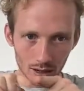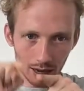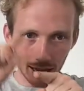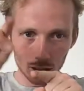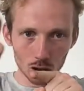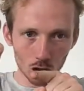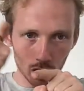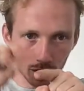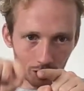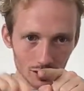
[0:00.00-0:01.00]
And you're
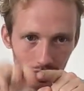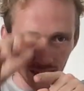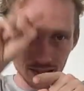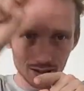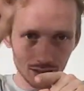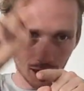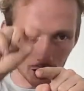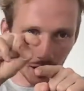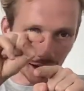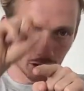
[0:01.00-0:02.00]
looking for teas that are
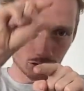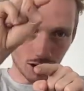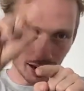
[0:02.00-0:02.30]
kind of right